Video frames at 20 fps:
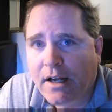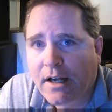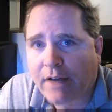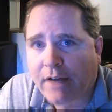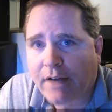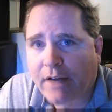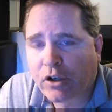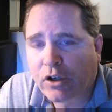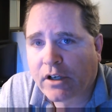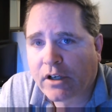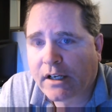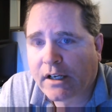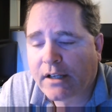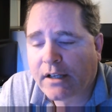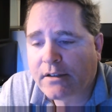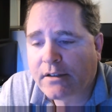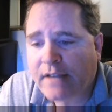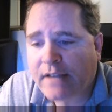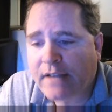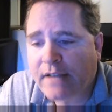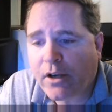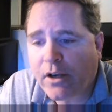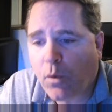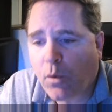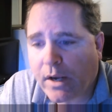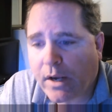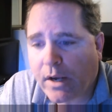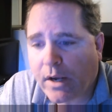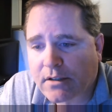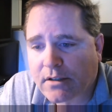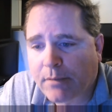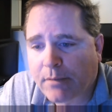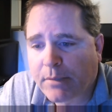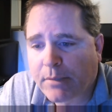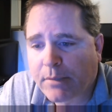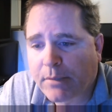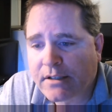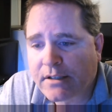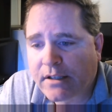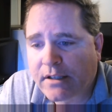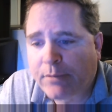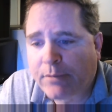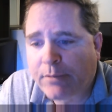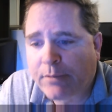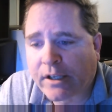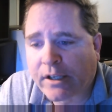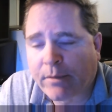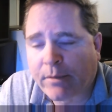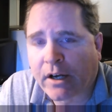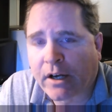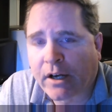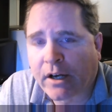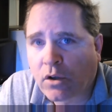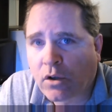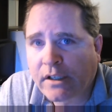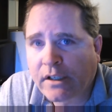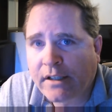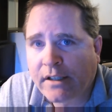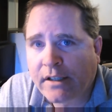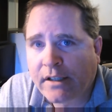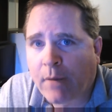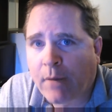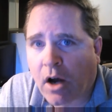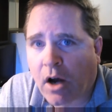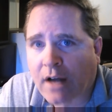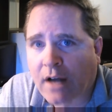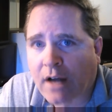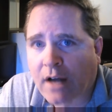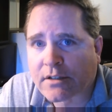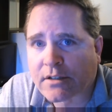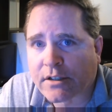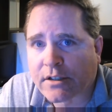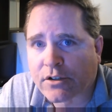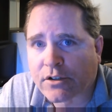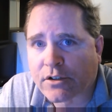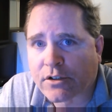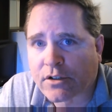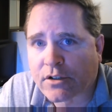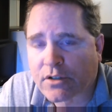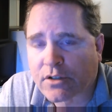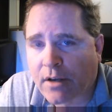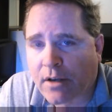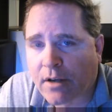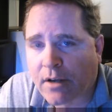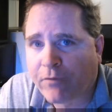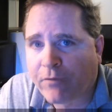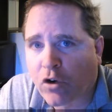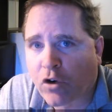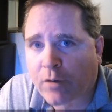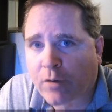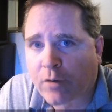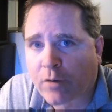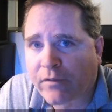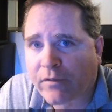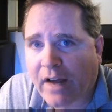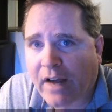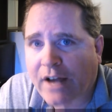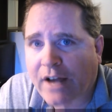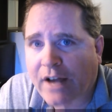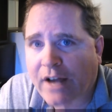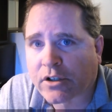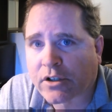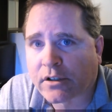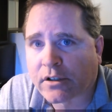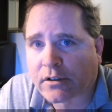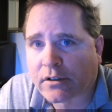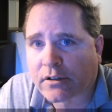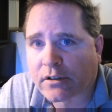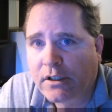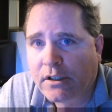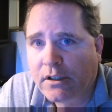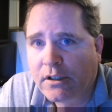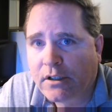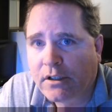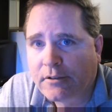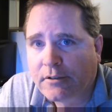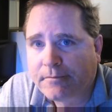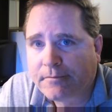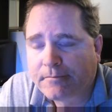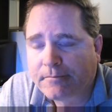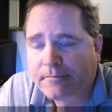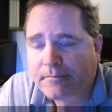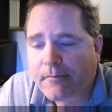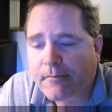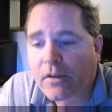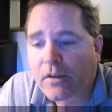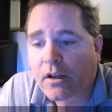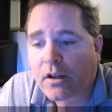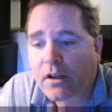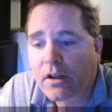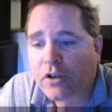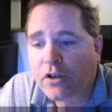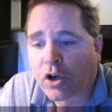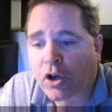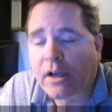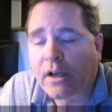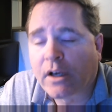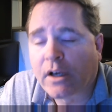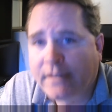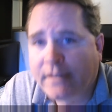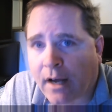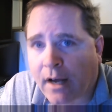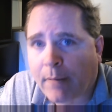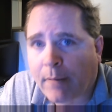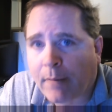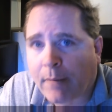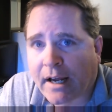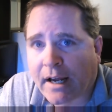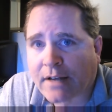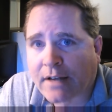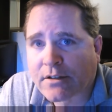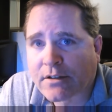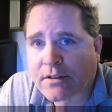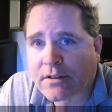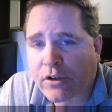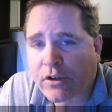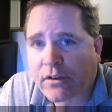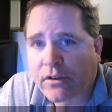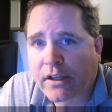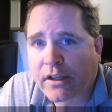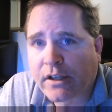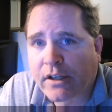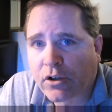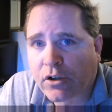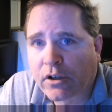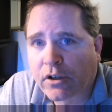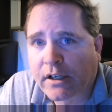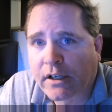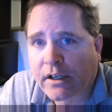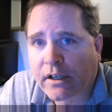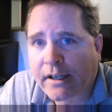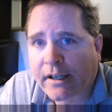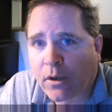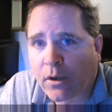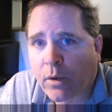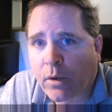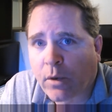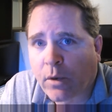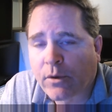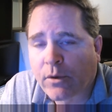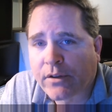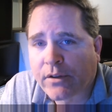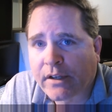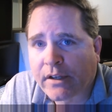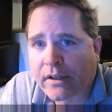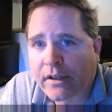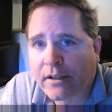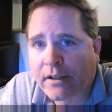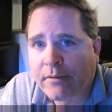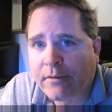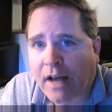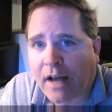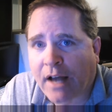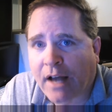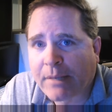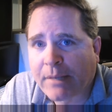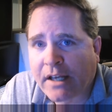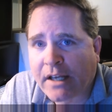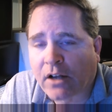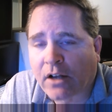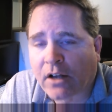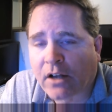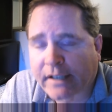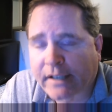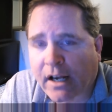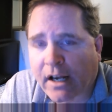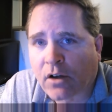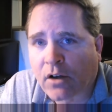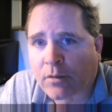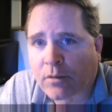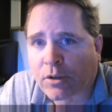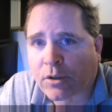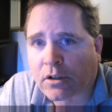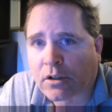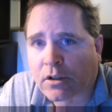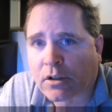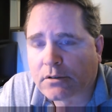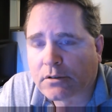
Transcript: If you're going to take away somebody's liberty by holding them hostage in some form or fashion, you're a dumbass if you think you're going to get away with it and not be held accountable.